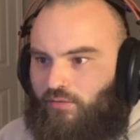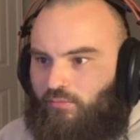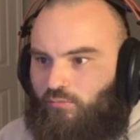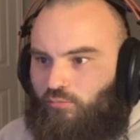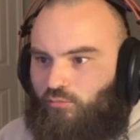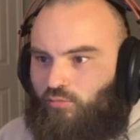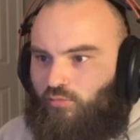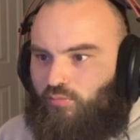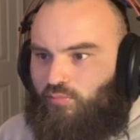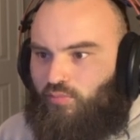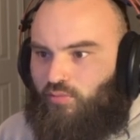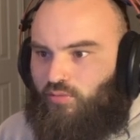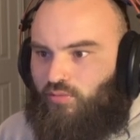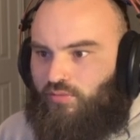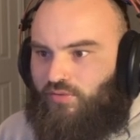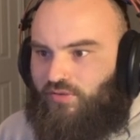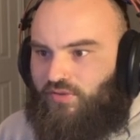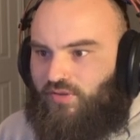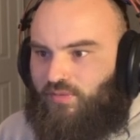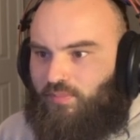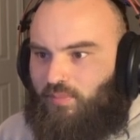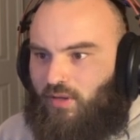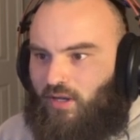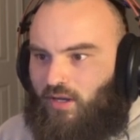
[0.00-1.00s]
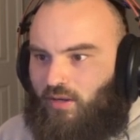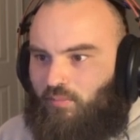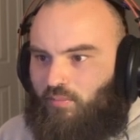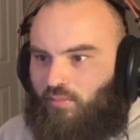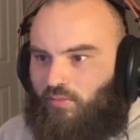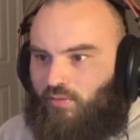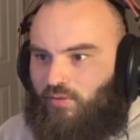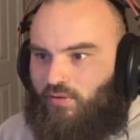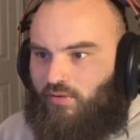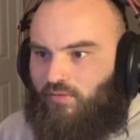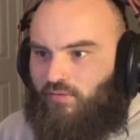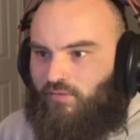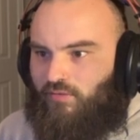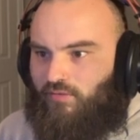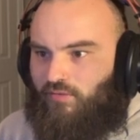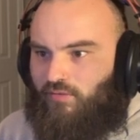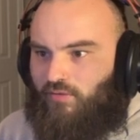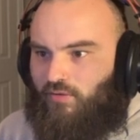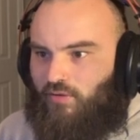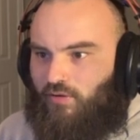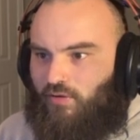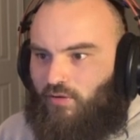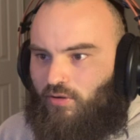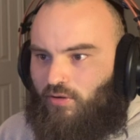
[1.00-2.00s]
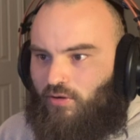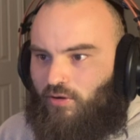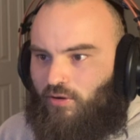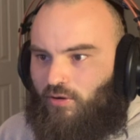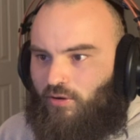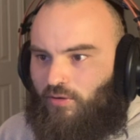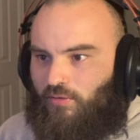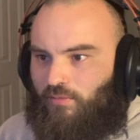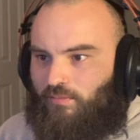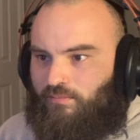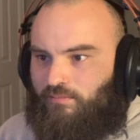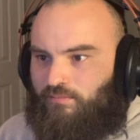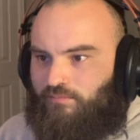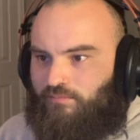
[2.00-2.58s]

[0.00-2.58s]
We'll pull this back pretty far.